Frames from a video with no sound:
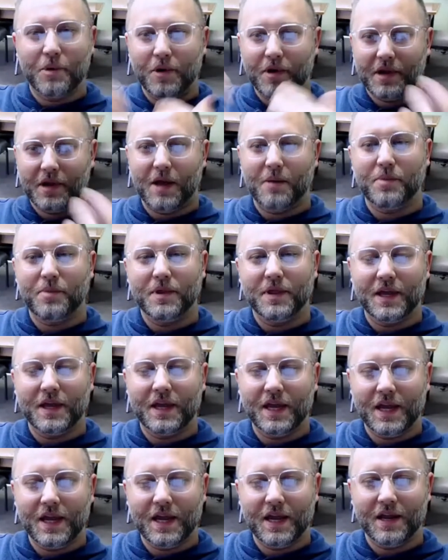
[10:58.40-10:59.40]
burns up in the
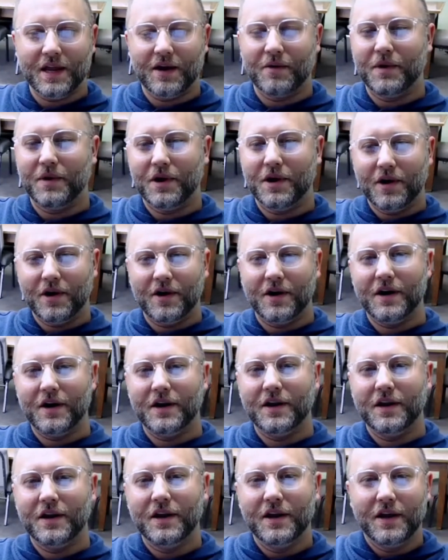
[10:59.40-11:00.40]
heat? Are we
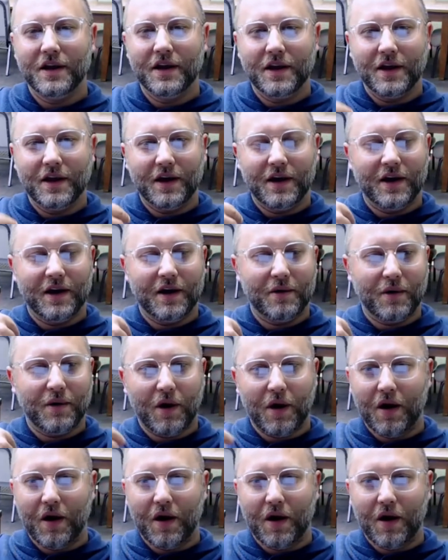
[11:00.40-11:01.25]
gone? Uh, or